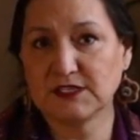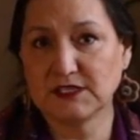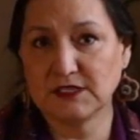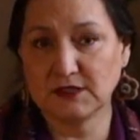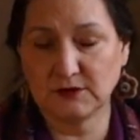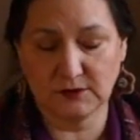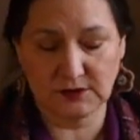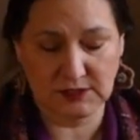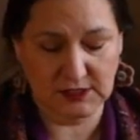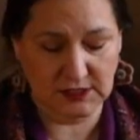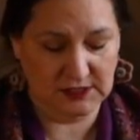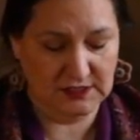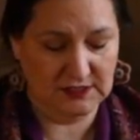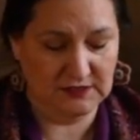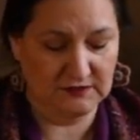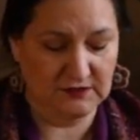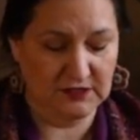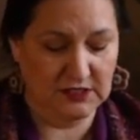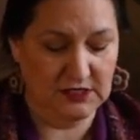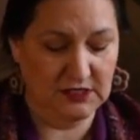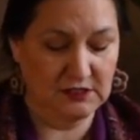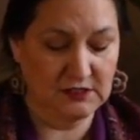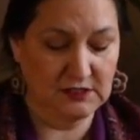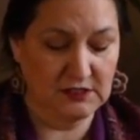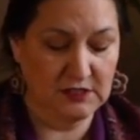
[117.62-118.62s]
and those kinds of
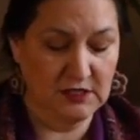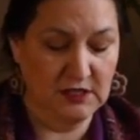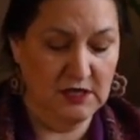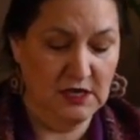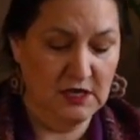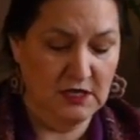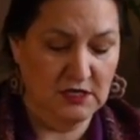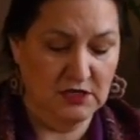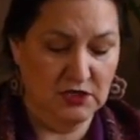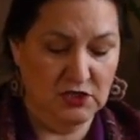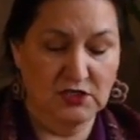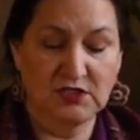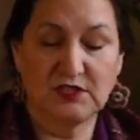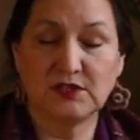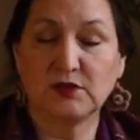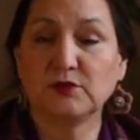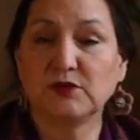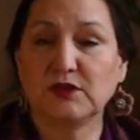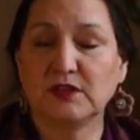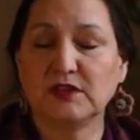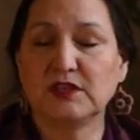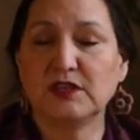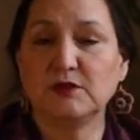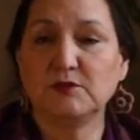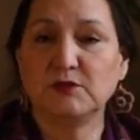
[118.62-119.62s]
things, so
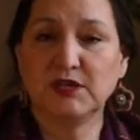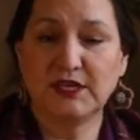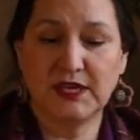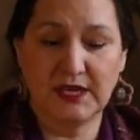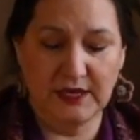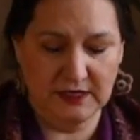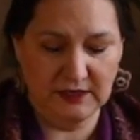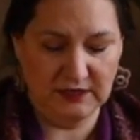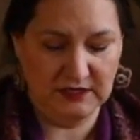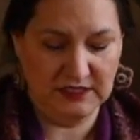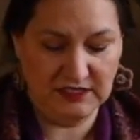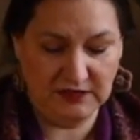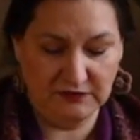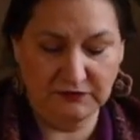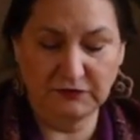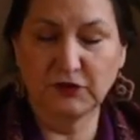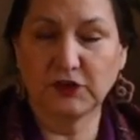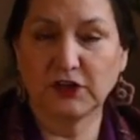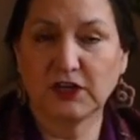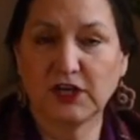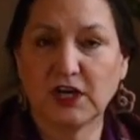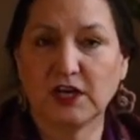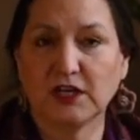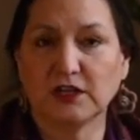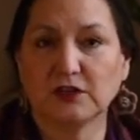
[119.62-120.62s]
that they would get
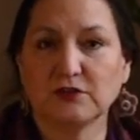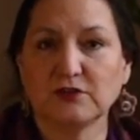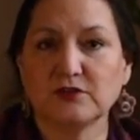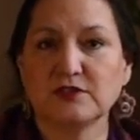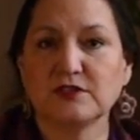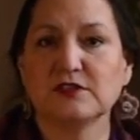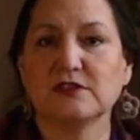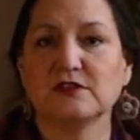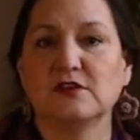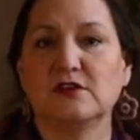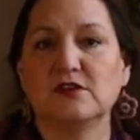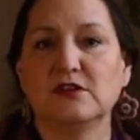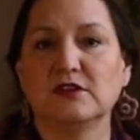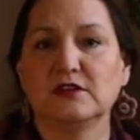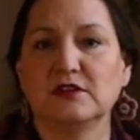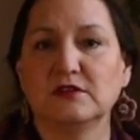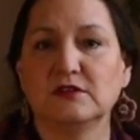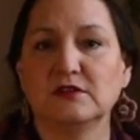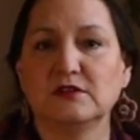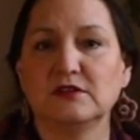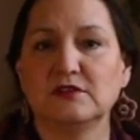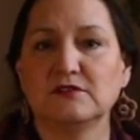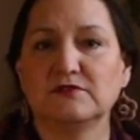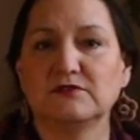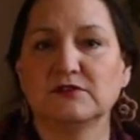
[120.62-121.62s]
different colors on
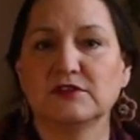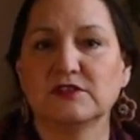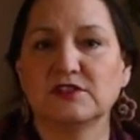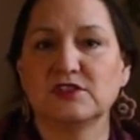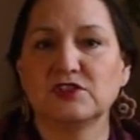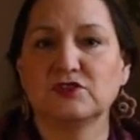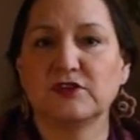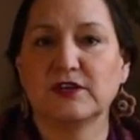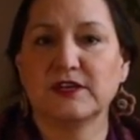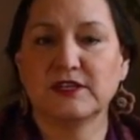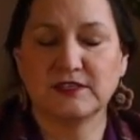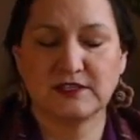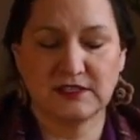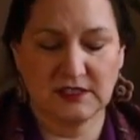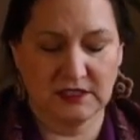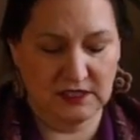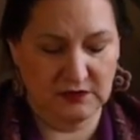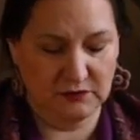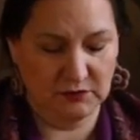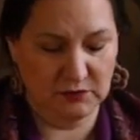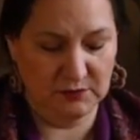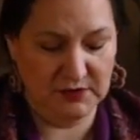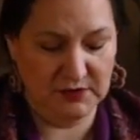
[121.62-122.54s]
the different strands that they were